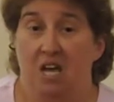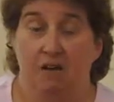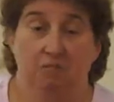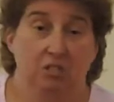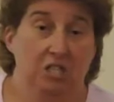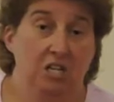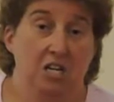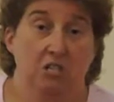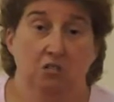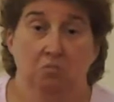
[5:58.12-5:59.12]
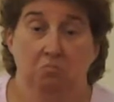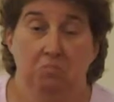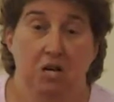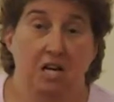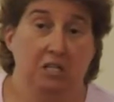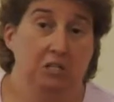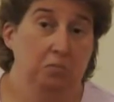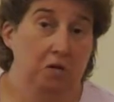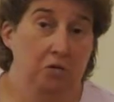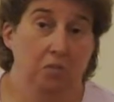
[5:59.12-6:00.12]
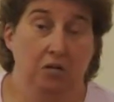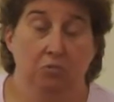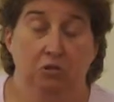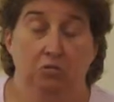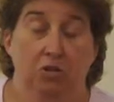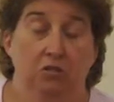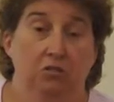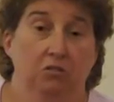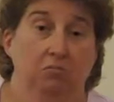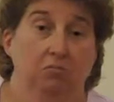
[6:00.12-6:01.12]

I was a teenager. I experimented with drugs.